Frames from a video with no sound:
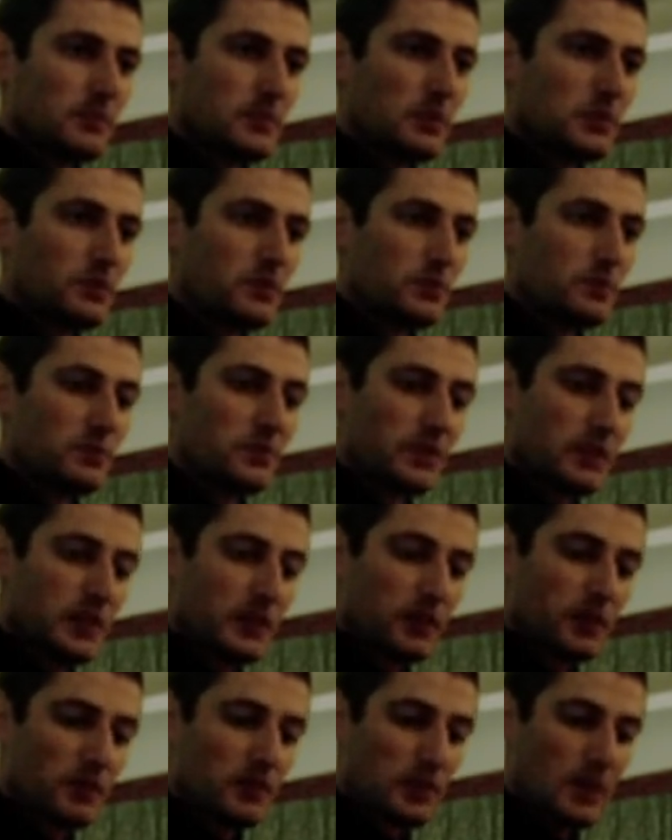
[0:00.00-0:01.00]
YouTube
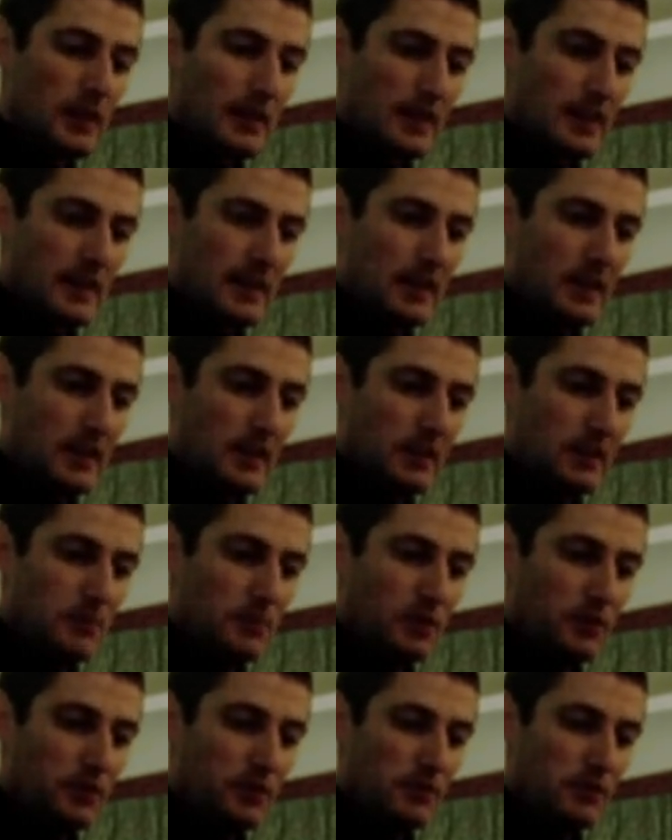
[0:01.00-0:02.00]
video
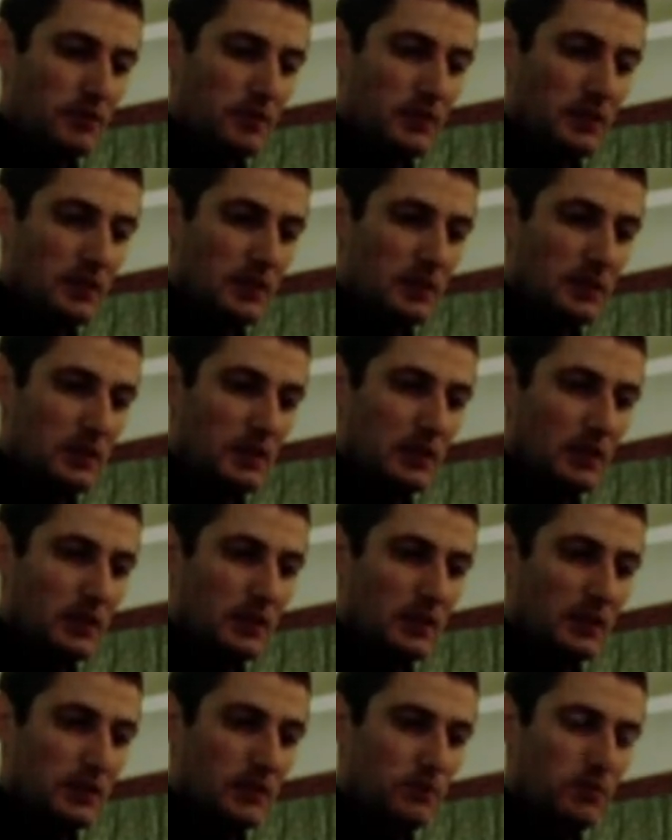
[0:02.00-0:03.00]
on
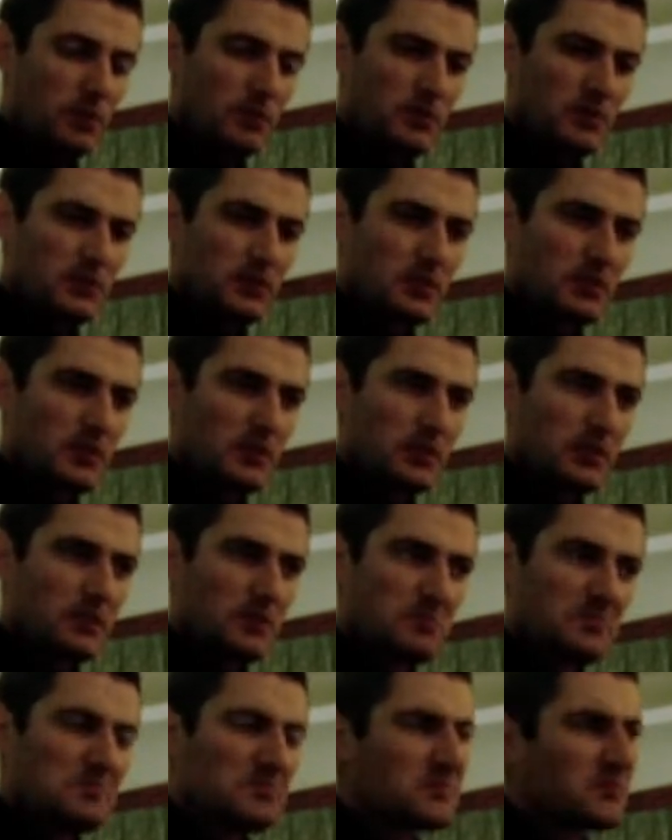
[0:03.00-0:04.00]
the what was it?
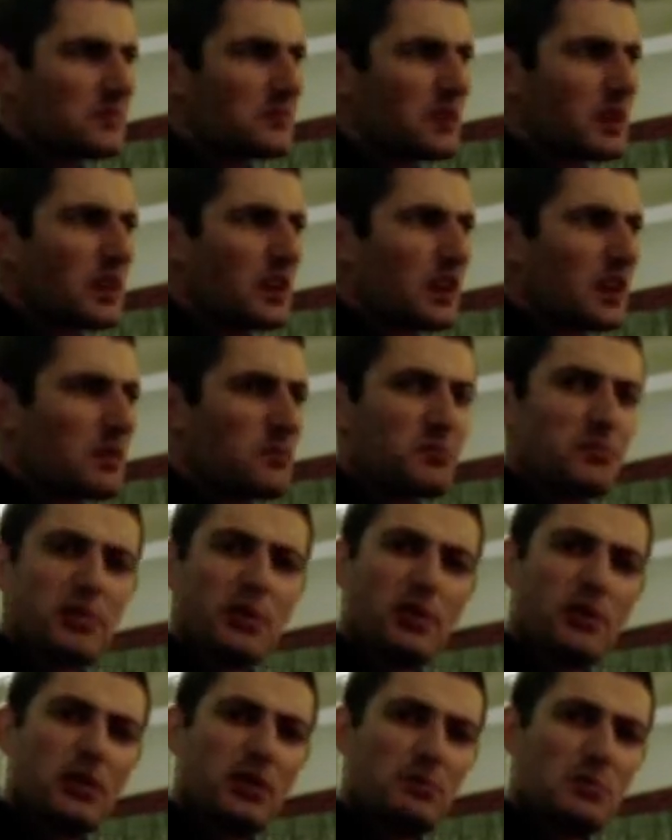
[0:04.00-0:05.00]
The
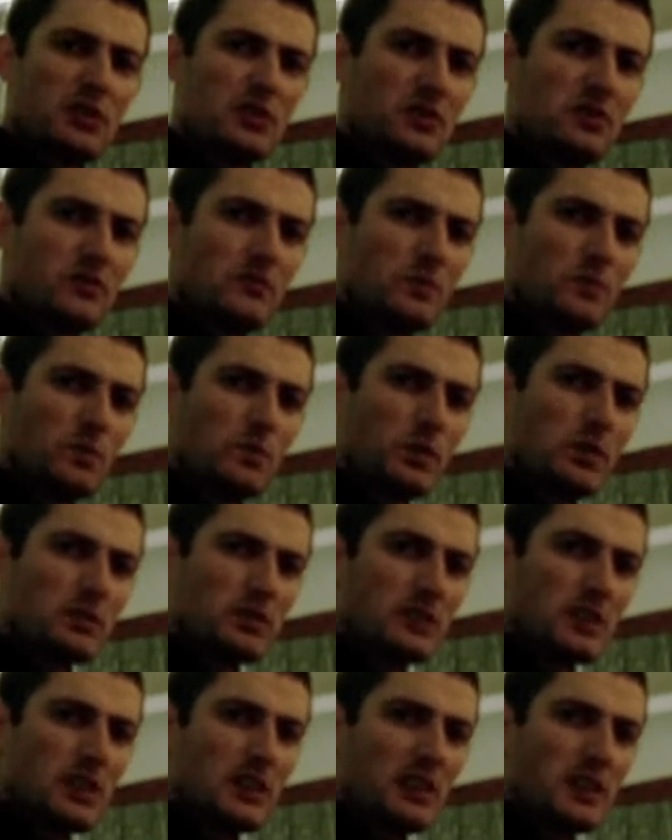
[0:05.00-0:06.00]
Prohibition
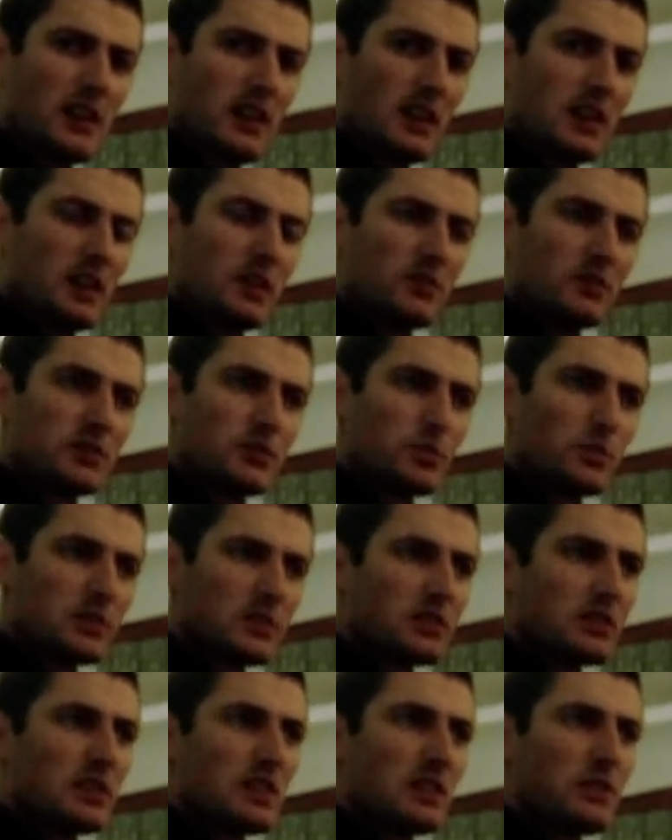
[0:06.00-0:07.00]
whiskey. It was a
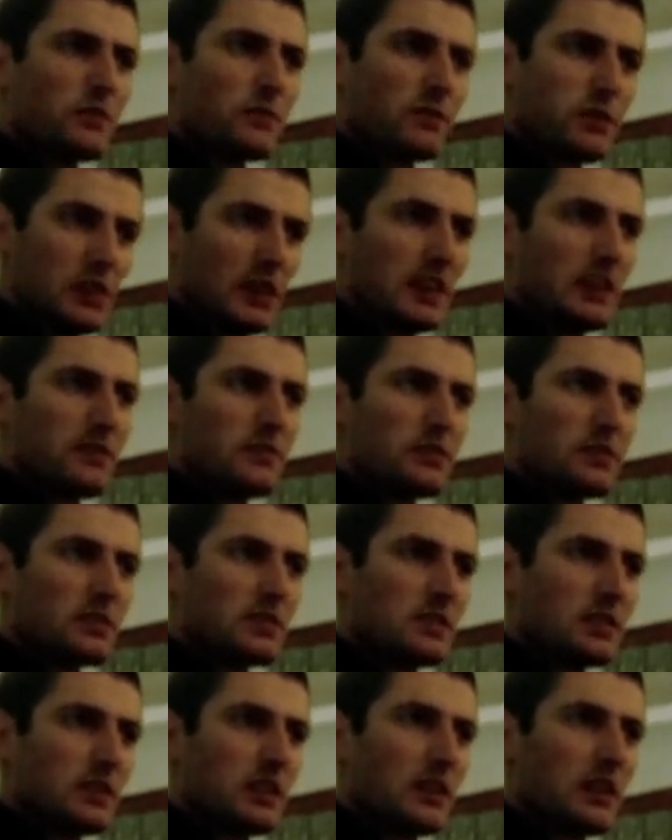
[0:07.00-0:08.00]
whiskey
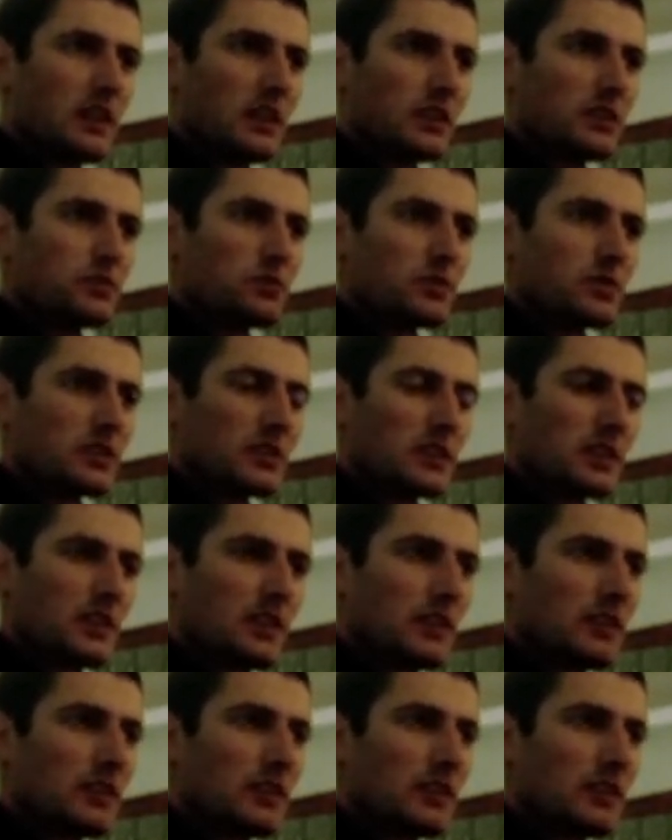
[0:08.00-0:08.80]
flavoured drink,